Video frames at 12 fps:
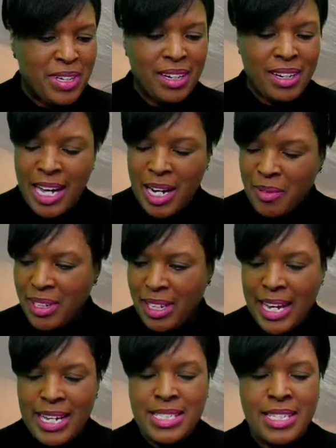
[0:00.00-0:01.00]
kind of
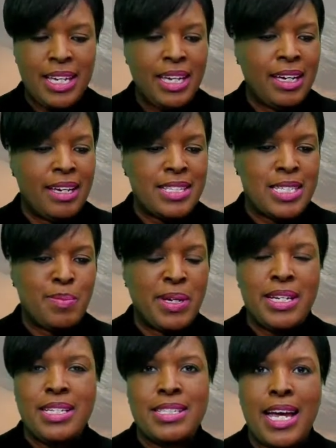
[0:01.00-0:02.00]
relaxing and
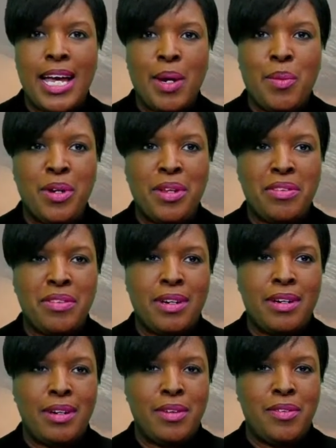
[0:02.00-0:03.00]
spending time with
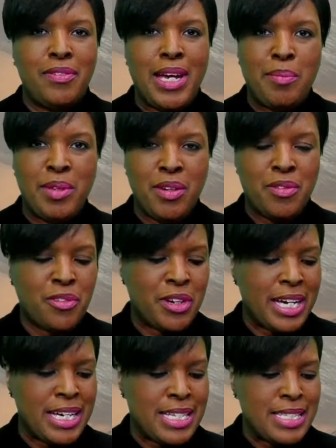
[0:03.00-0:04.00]
family and
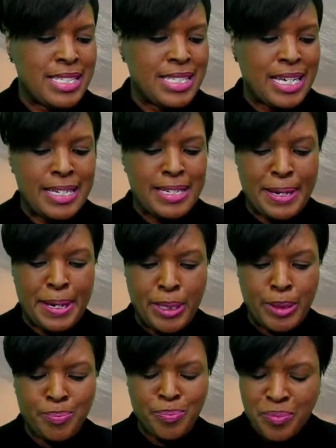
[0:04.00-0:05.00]
friends and
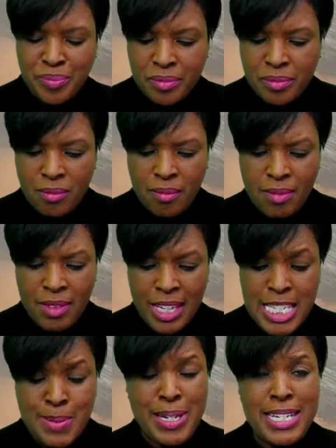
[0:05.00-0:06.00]

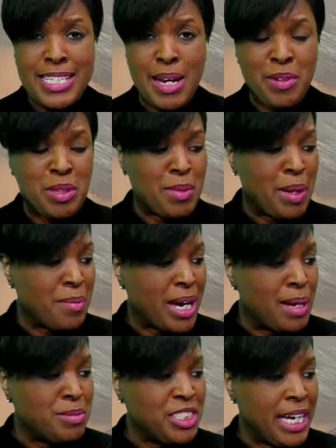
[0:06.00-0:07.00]
spending time with my
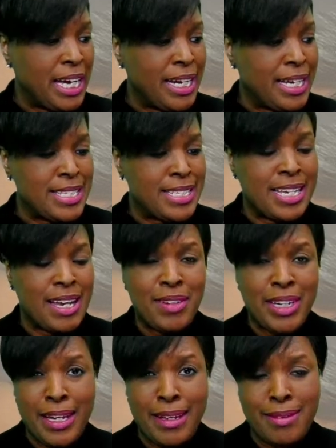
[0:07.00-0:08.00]
mom. She had a
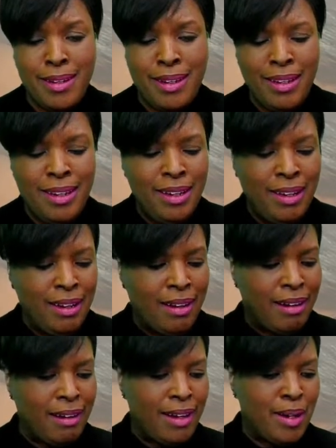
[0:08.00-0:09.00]
70th
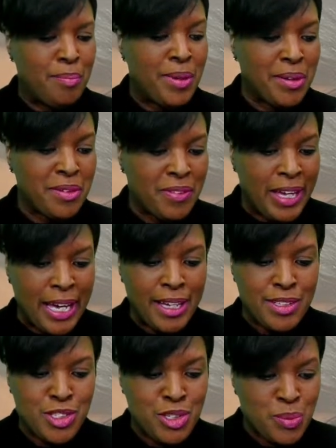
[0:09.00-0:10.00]

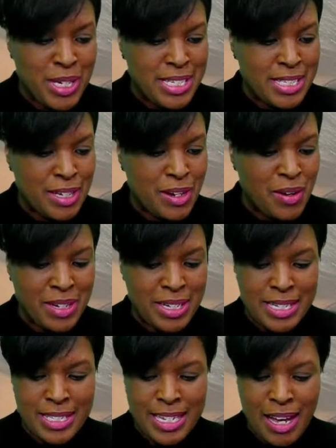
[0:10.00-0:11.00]
birthday 2 weeks ago on the
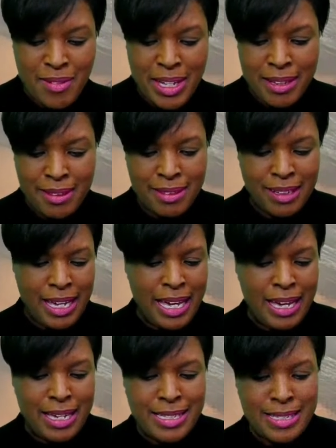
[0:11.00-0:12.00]
7th,
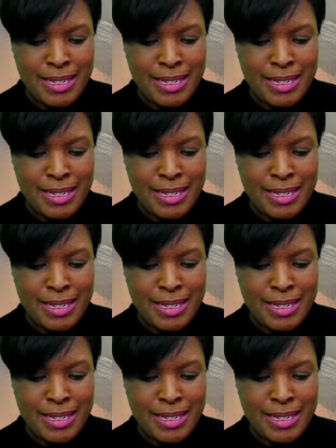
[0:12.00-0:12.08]
and